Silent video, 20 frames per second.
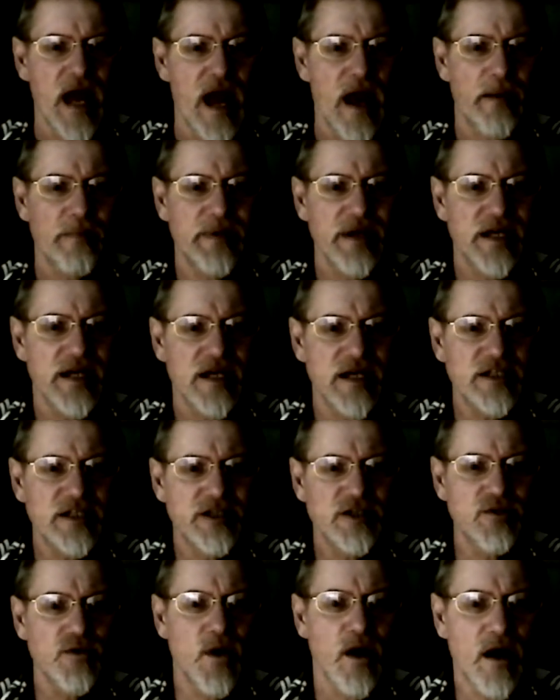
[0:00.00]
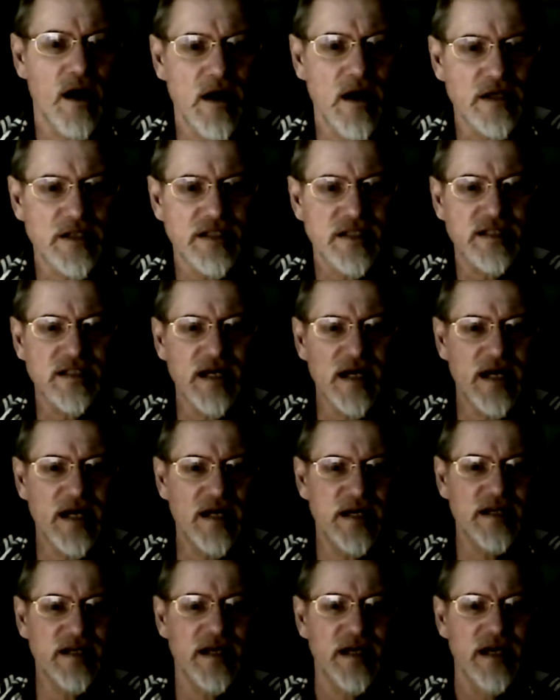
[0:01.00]
And because you are a
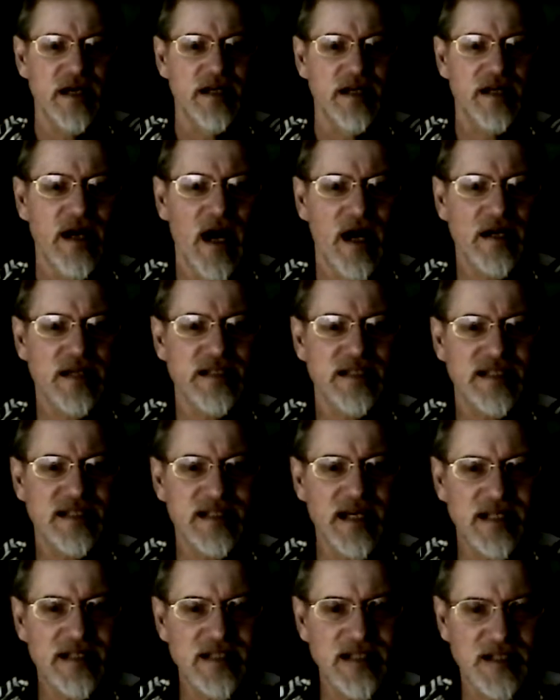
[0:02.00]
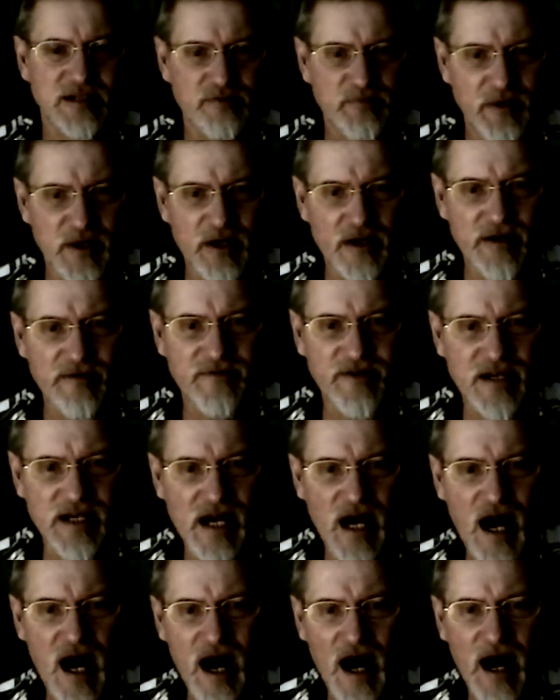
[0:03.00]
son, God has sent the Spirit of
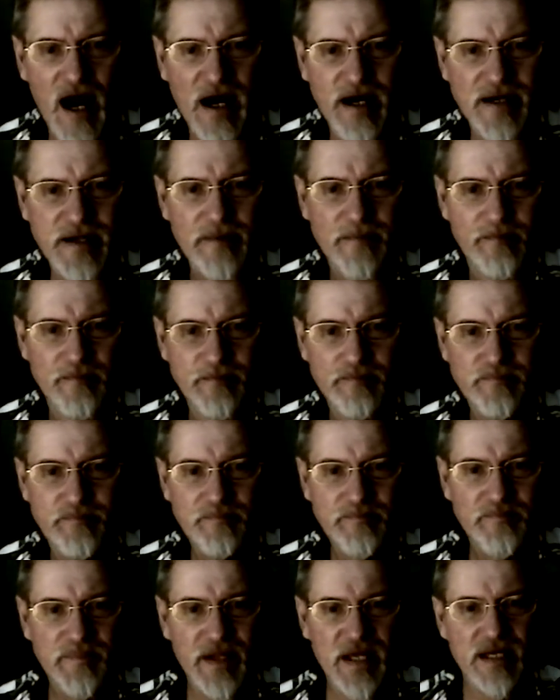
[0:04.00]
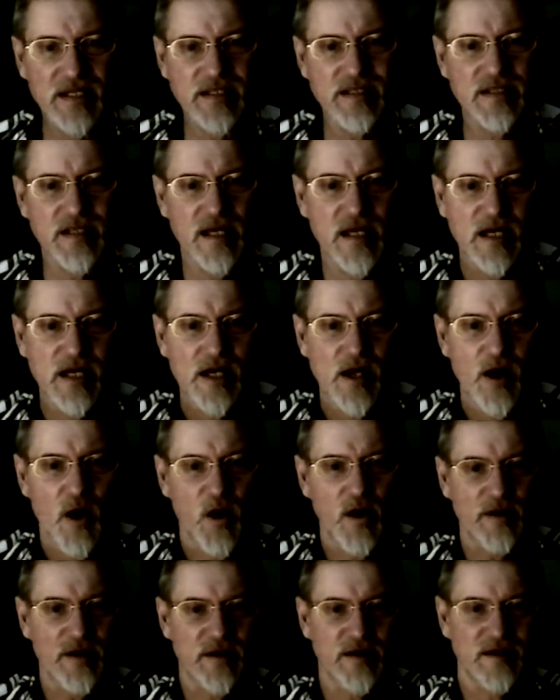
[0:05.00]
God in
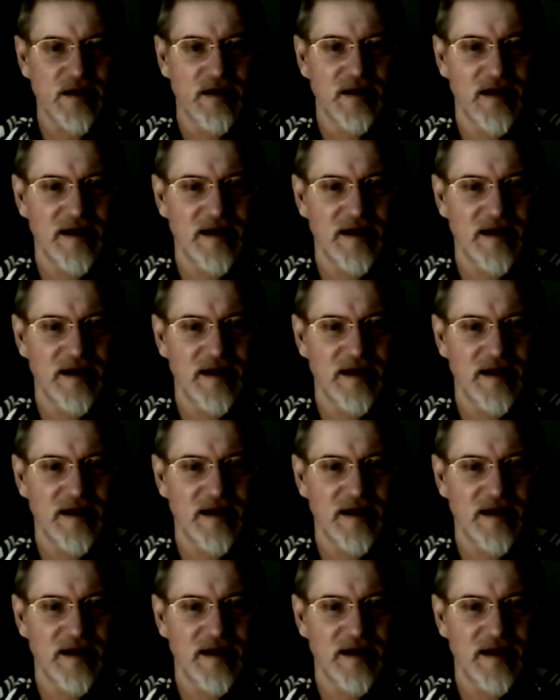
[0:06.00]
or the